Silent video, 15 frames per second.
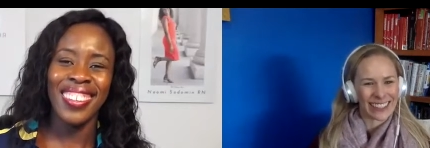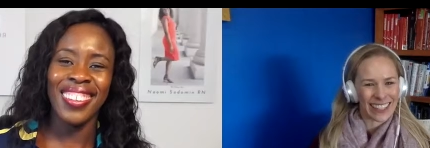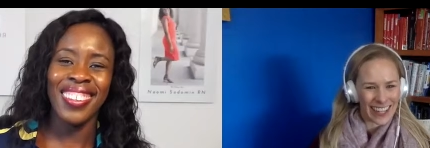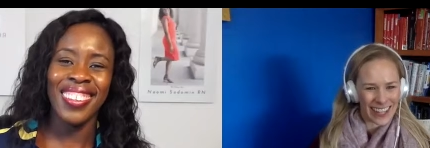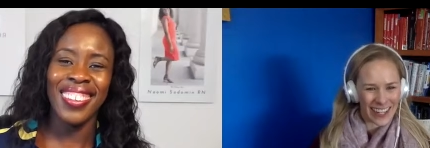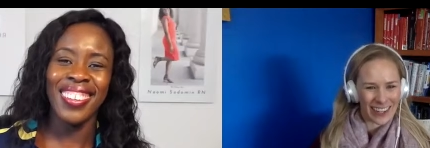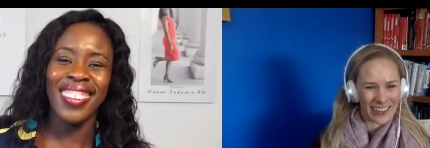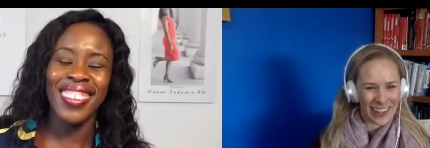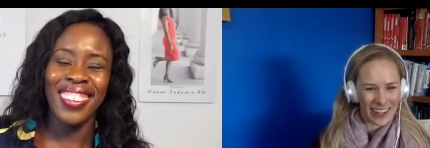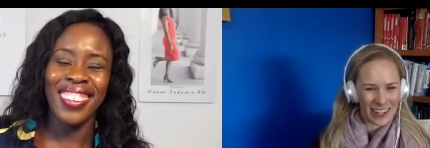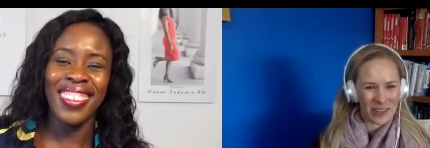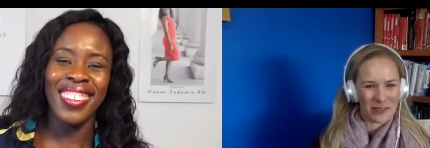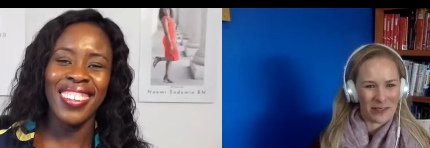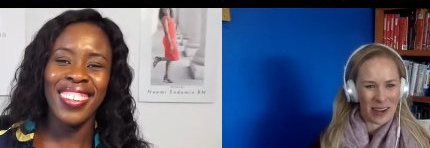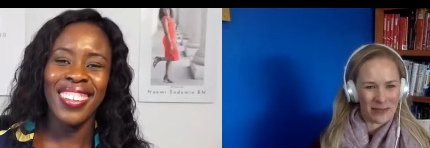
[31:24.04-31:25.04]
Speaker 1: later
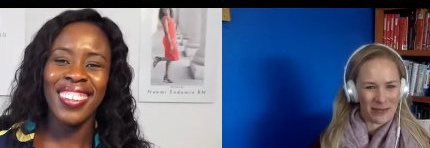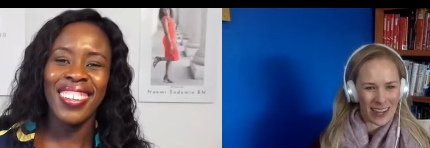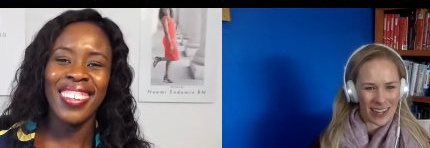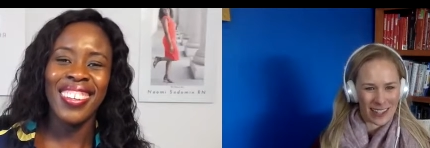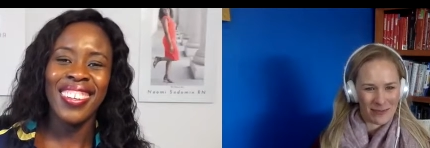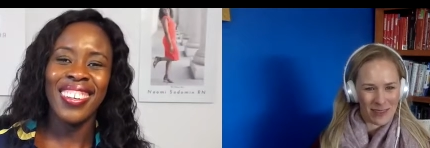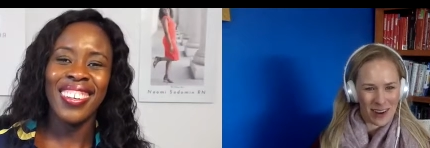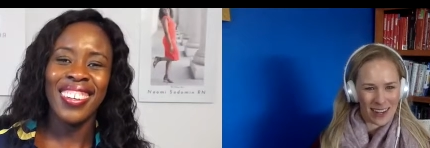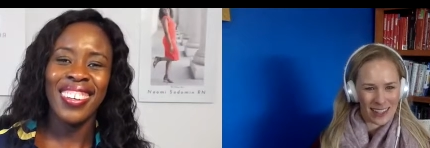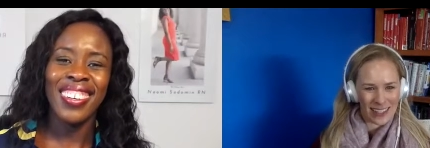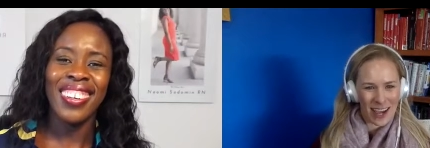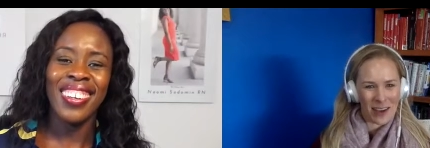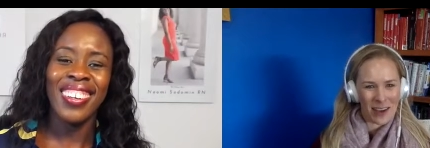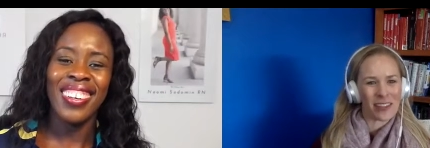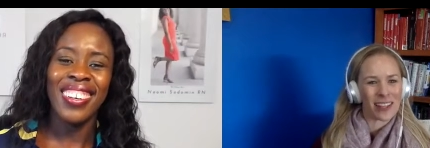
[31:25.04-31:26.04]
when you went back to
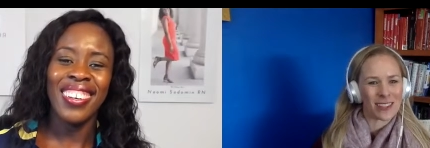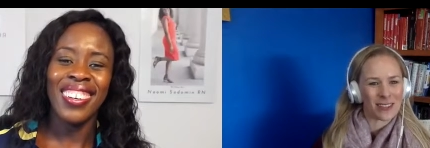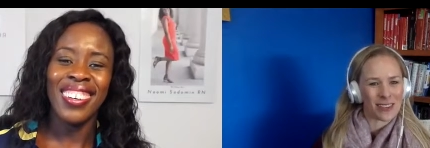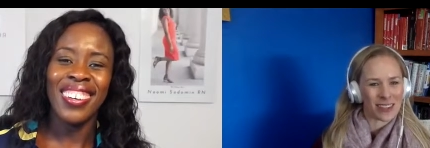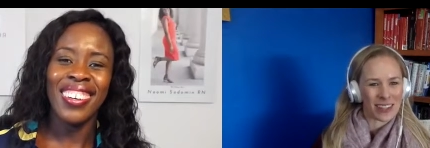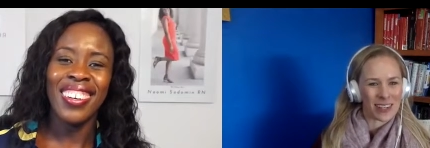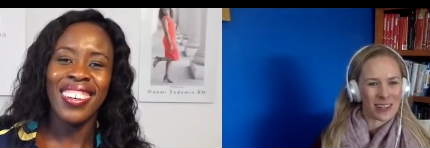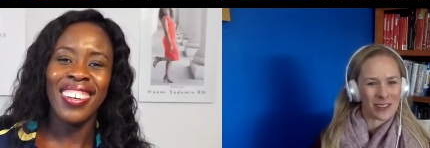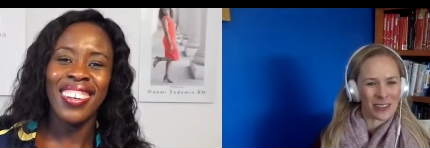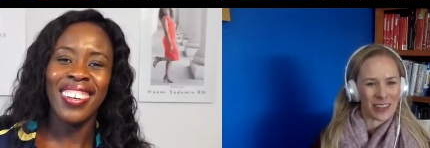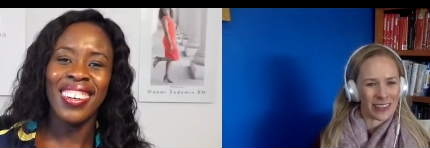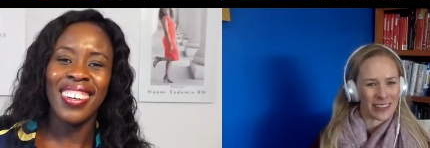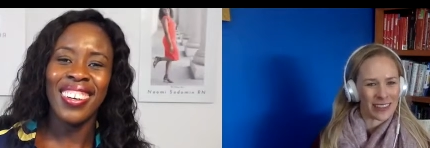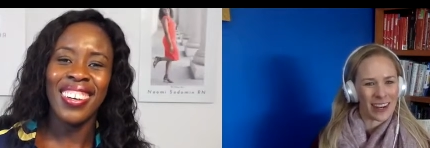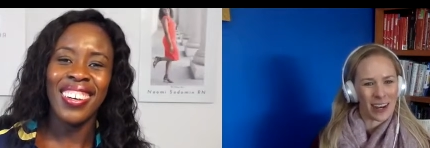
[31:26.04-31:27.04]
part-time. That's really
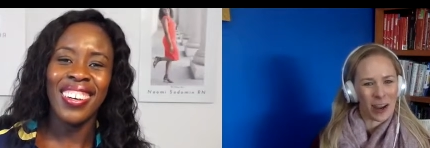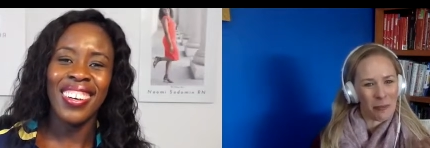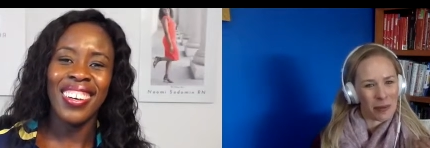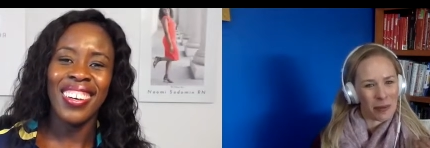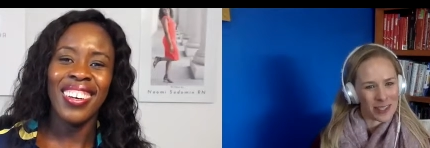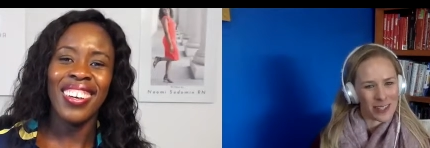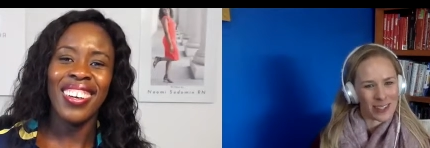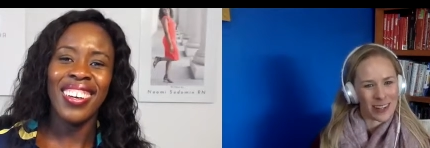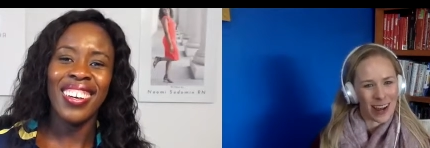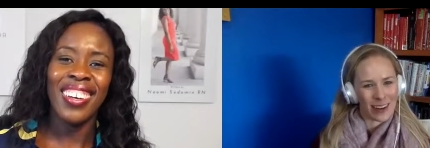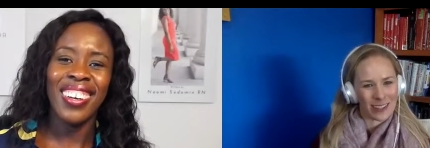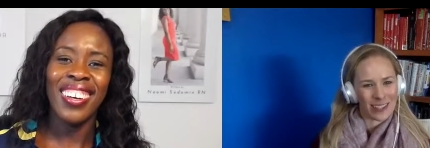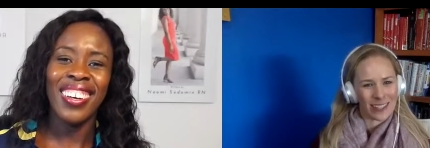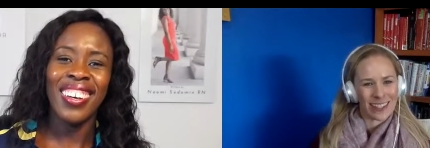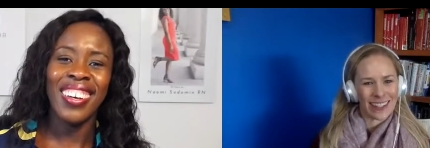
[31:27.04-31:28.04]
cool that number stood
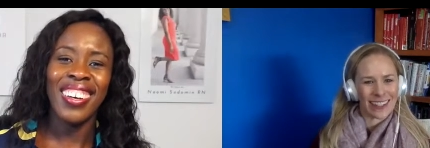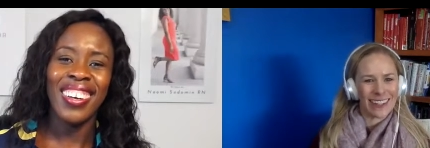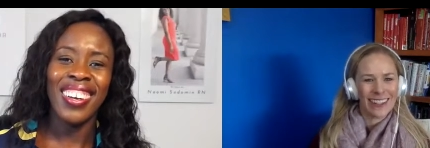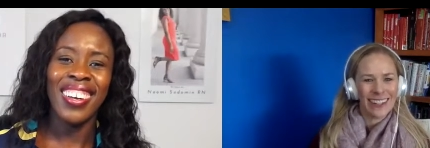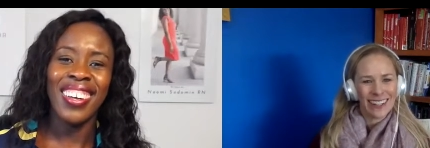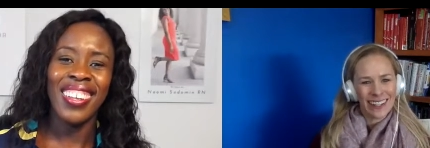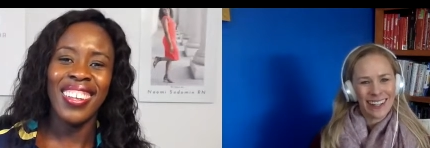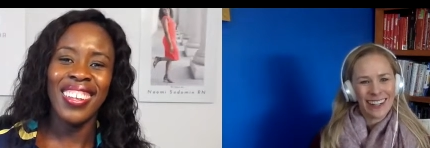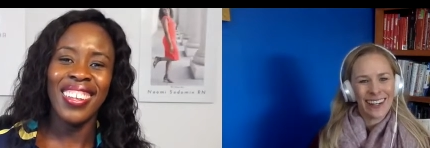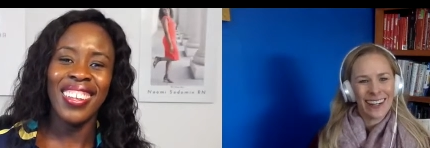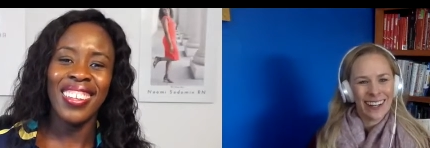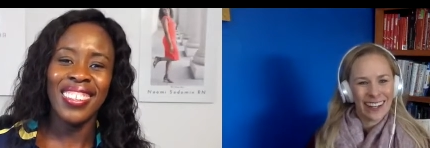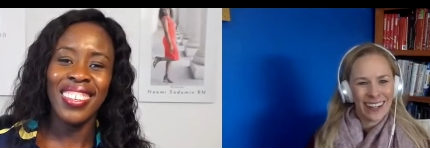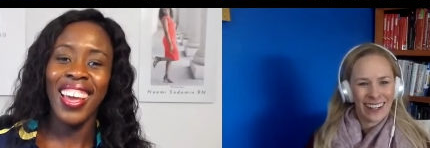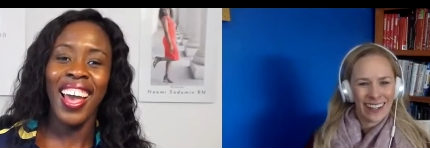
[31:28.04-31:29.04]
out to you.
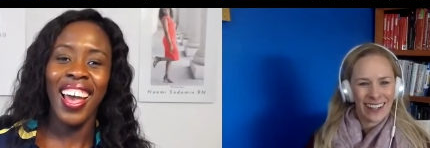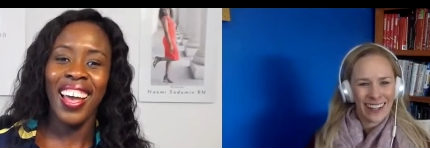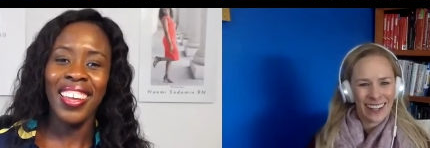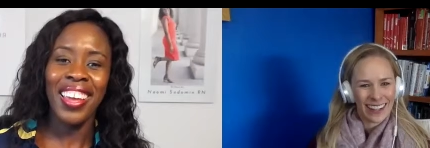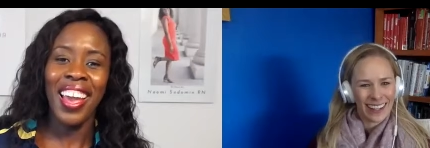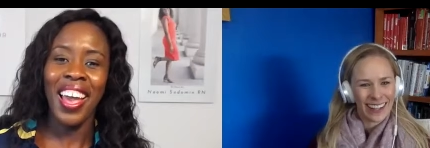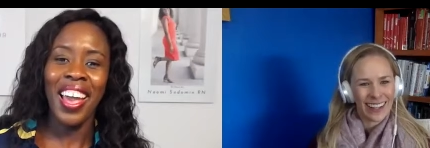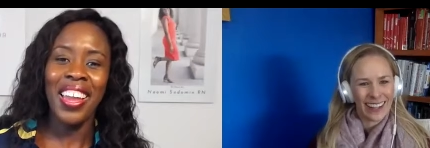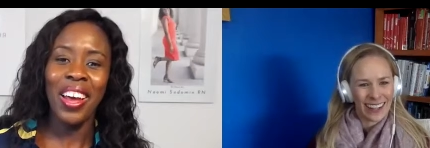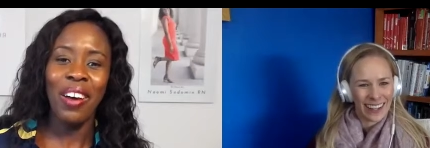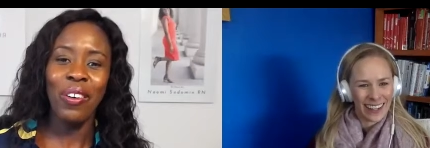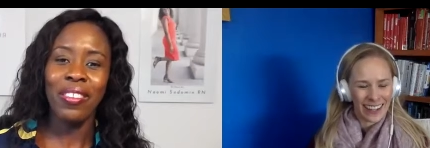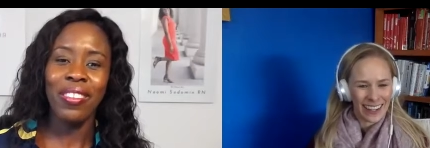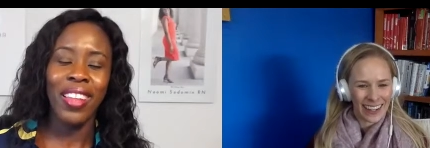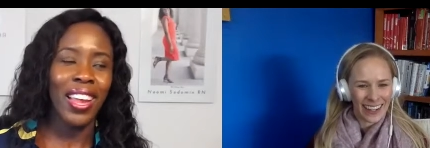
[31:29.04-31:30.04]
Speaker 2: Yeah, yeah. And I
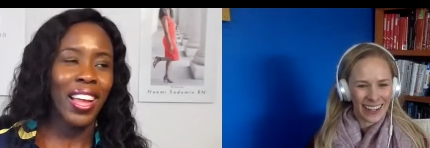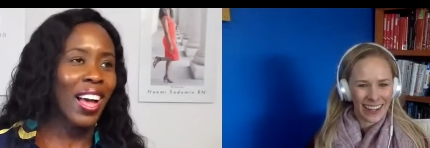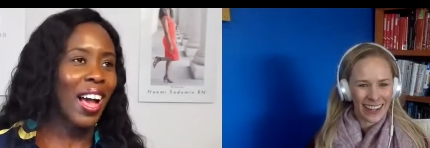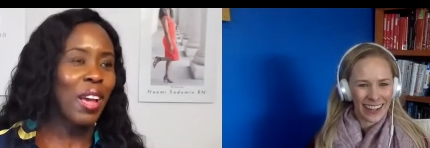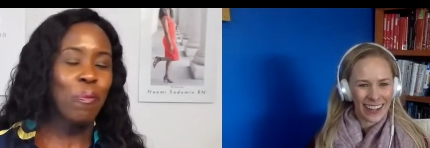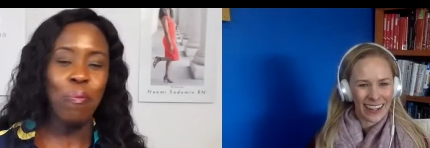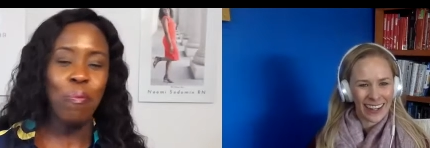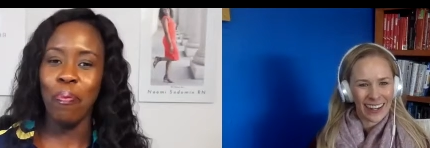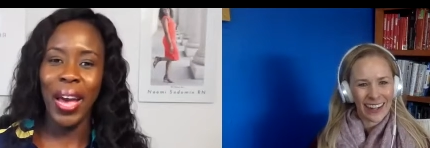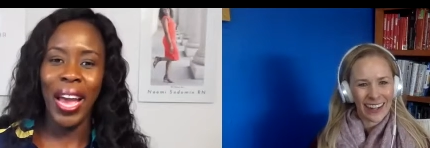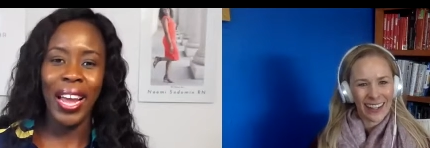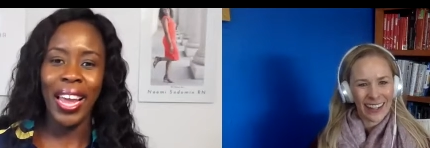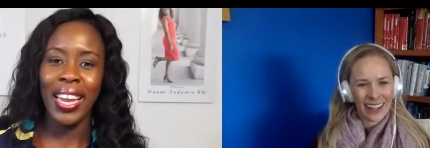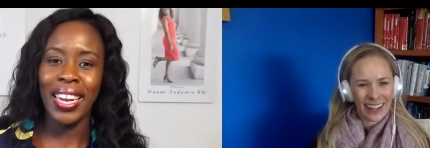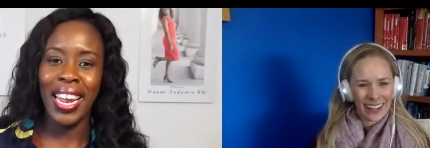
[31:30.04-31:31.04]
was like, I'm
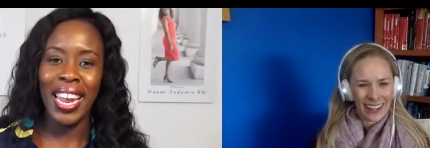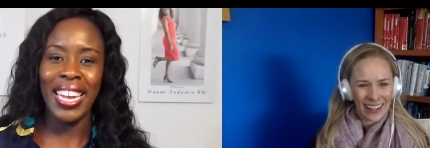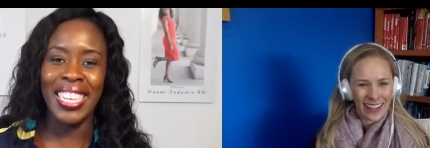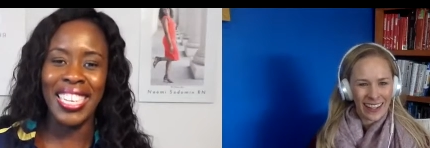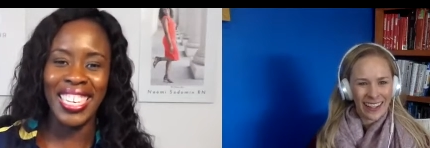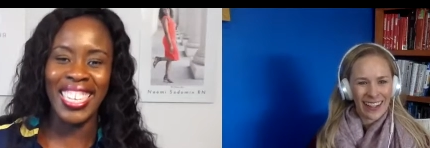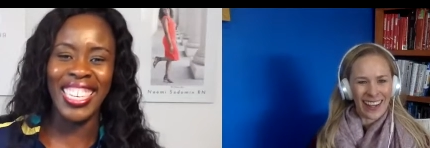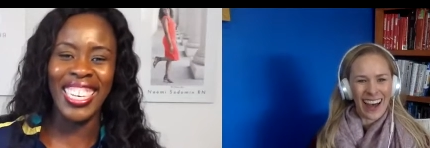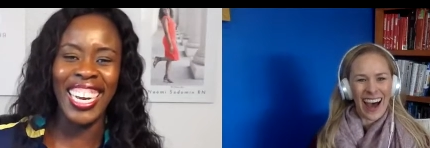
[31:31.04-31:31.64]
back at 80.